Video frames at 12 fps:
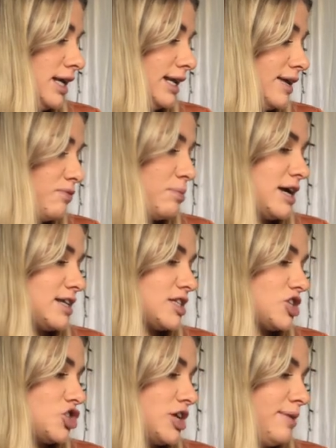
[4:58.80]
Left past
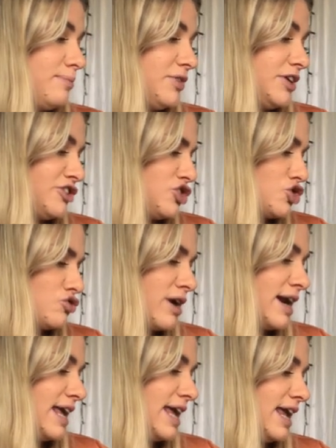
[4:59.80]
the sheep, then
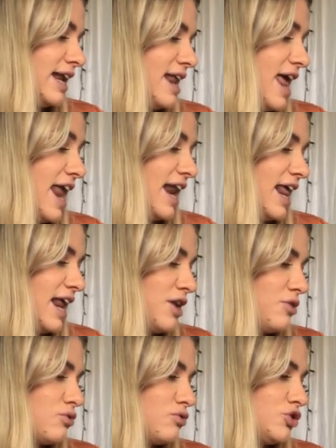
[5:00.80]
straight ahead and
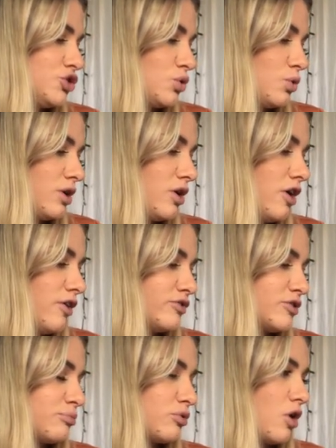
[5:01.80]
in through the door of
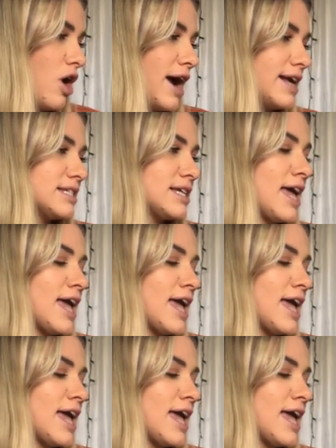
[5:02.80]
the prize